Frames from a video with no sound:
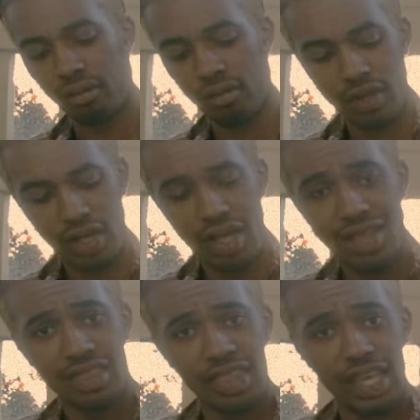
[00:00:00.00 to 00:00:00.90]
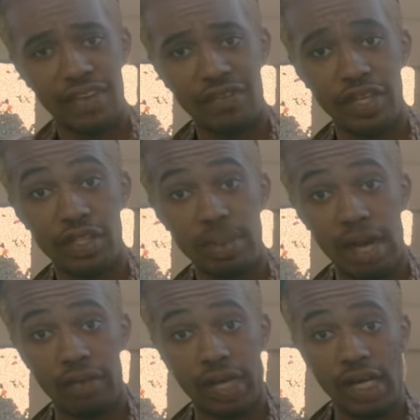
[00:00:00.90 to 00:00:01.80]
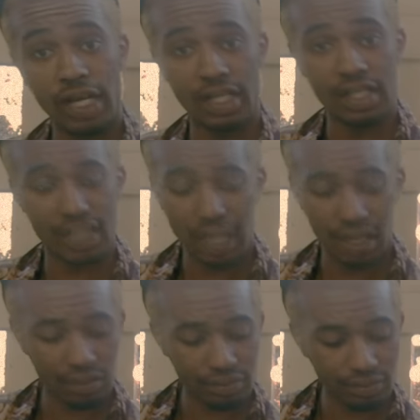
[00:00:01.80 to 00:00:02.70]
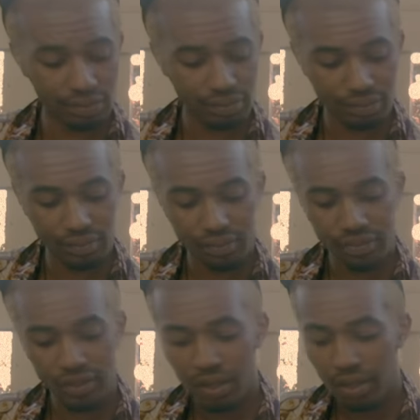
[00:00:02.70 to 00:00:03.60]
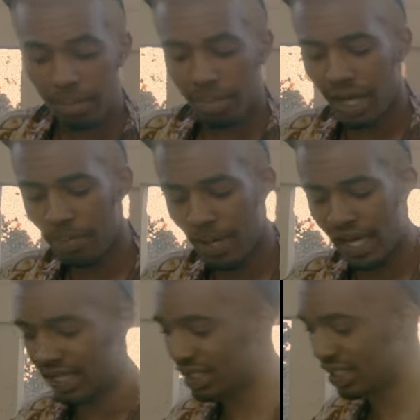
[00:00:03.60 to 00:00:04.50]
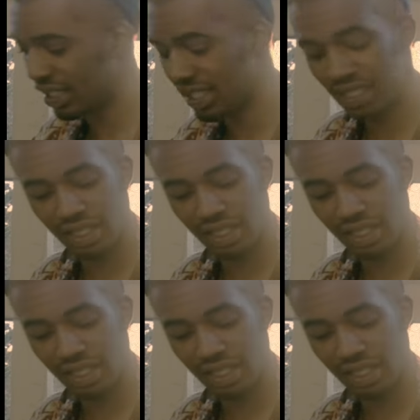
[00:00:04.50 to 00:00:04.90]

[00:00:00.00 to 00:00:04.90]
we go. That feels about right. So, my Pisces,